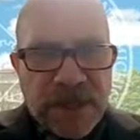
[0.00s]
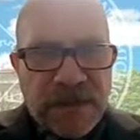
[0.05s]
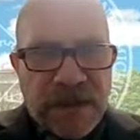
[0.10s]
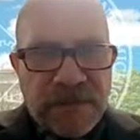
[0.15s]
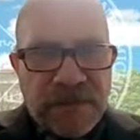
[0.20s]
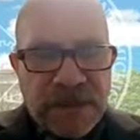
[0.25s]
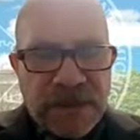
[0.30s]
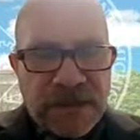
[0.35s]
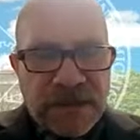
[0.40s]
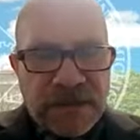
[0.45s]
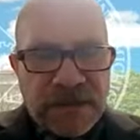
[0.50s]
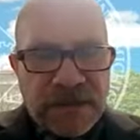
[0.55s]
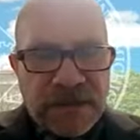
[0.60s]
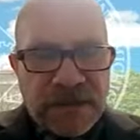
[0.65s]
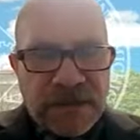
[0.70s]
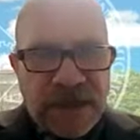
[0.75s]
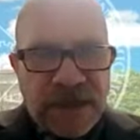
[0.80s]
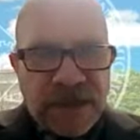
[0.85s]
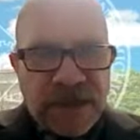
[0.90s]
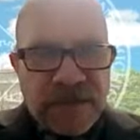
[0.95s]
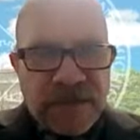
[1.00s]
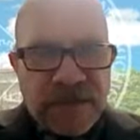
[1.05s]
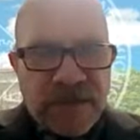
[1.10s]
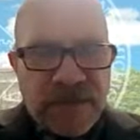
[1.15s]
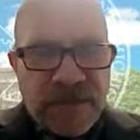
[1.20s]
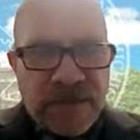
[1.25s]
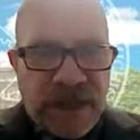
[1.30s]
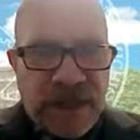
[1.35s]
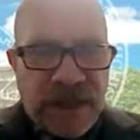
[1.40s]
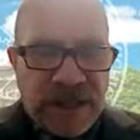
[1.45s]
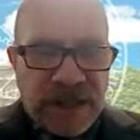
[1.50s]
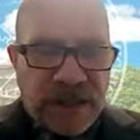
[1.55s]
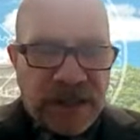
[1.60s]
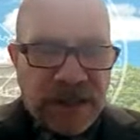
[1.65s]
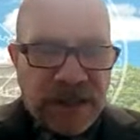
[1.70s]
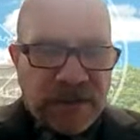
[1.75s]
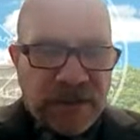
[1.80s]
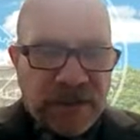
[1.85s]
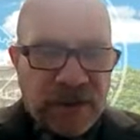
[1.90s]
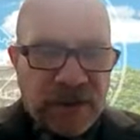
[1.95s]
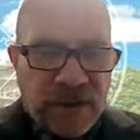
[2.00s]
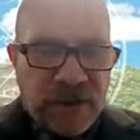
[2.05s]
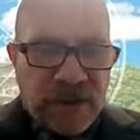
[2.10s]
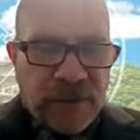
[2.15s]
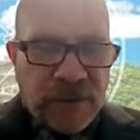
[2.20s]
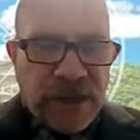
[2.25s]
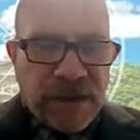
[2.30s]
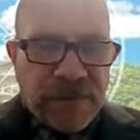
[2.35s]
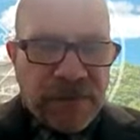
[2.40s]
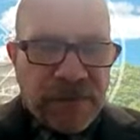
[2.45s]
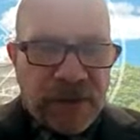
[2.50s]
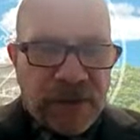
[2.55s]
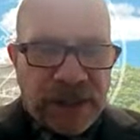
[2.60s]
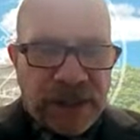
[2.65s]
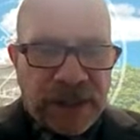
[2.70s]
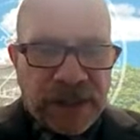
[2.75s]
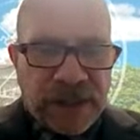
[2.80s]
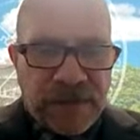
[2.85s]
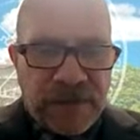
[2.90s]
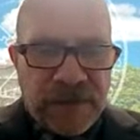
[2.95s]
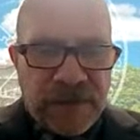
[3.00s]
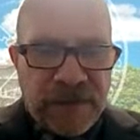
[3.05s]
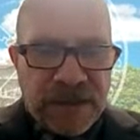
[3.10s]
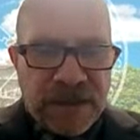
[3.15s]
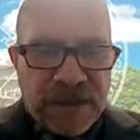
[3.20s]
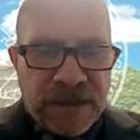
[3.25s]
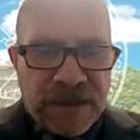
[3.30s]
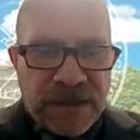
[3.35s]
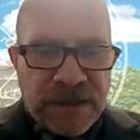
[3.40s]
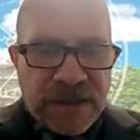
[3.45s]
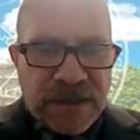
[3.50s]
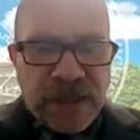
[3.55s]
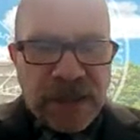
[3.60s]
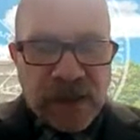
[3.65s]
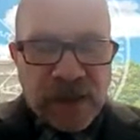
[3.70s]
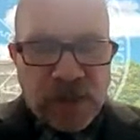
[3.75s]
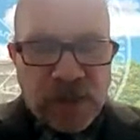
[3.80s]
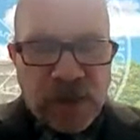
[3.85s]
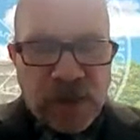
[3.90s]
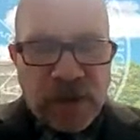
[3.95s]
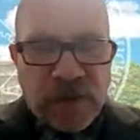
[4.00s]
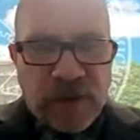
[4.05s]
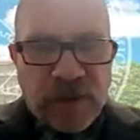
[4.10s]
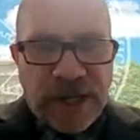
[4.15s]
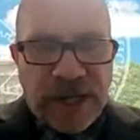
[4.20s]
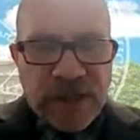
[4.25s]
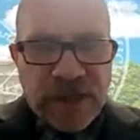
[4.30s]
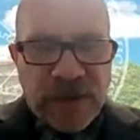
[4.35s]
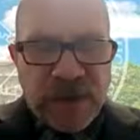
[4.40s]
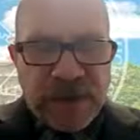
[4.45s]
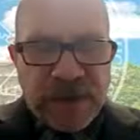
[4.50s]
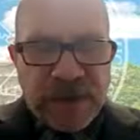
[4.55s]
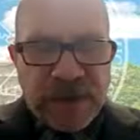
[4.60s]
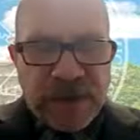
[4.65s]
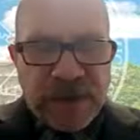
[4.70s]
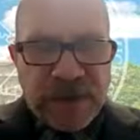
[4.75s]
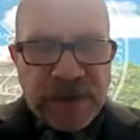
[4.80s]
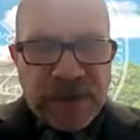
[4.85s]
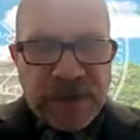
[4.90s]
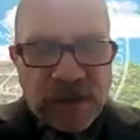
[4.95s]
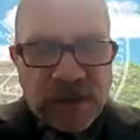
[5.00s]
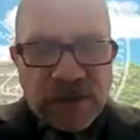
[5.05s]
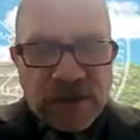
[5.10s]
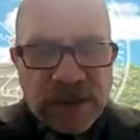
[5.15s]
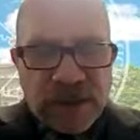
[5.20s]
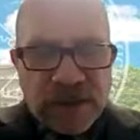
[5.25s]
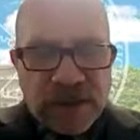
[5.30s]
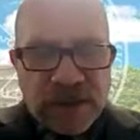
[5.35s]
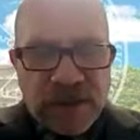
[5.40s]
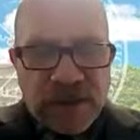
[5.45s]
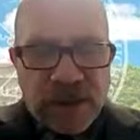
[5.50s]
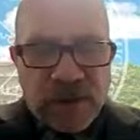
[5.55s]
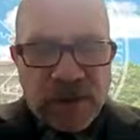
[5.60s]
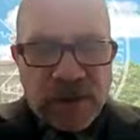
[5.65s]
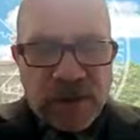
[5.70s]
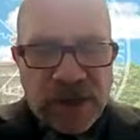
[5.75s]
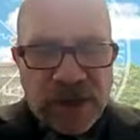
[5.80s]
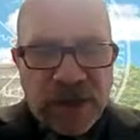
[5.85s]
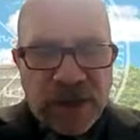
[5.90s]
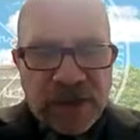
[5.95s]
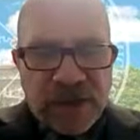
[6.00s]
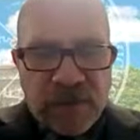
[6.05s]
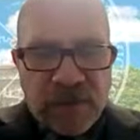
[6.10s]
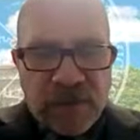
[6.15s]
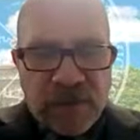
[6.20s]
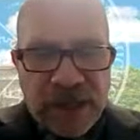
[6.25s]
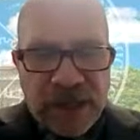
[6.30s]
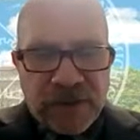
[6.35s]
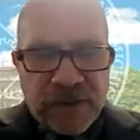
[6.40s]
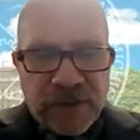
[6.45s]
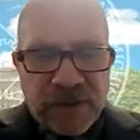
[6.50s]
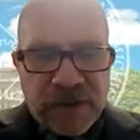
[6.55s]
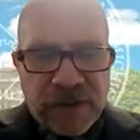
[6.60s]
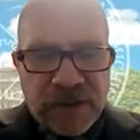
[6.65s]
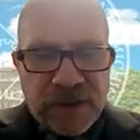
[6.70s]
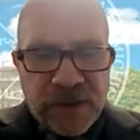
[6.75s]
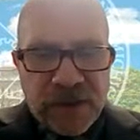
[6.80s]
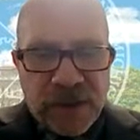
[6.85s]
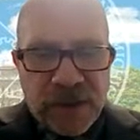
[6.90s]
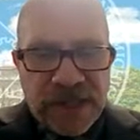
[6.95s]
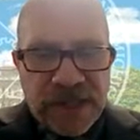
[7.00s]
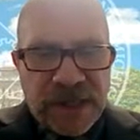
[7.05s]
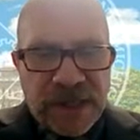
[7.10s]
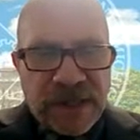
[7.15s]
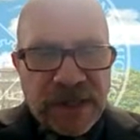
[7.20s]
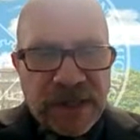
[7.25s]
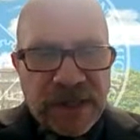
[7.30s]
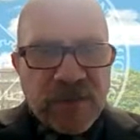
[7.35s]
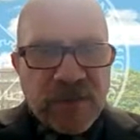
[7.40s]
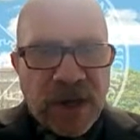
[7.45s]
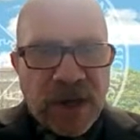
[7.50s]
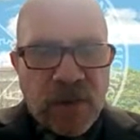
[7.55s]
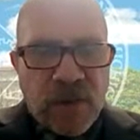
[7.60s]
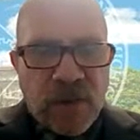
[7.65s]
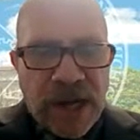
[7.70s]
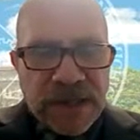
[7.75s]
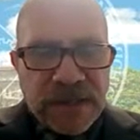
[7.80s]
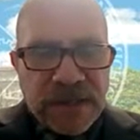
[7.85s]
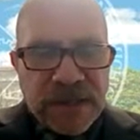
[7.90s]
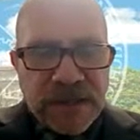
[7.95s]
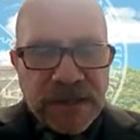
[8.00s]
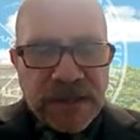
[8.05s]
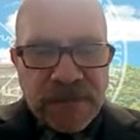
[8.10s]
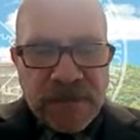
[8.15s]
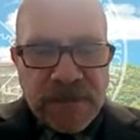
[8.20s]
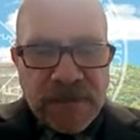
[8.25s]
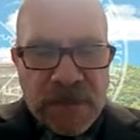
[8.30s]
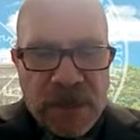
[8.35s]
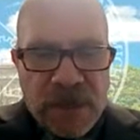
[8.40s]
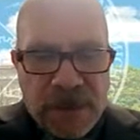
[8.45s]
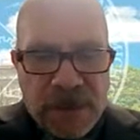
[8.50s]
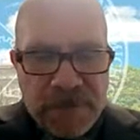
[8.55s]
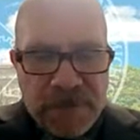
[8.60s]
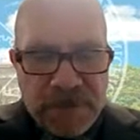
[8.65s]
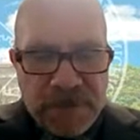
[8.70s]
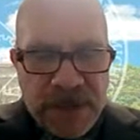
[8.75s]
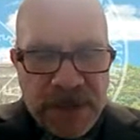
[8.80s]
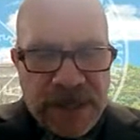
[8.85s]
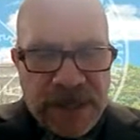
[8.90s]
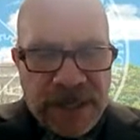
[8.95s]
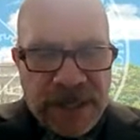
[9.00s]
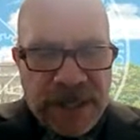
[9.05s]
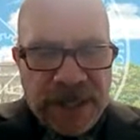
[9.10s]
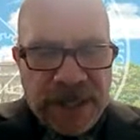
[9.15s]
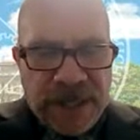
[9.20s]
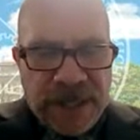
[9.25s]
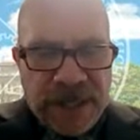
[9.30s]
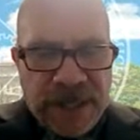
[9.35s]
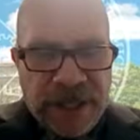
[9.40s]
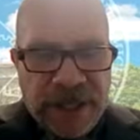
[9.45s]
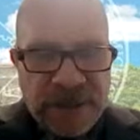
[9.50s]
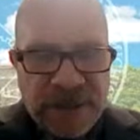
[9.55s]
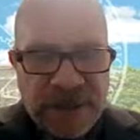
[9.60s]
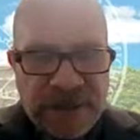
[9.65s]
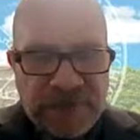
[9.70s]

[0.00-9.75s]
that this is a sentence that he can agree with. Frankly, this Killebrew arrangement, this final agreement that we entered into, was at his request, and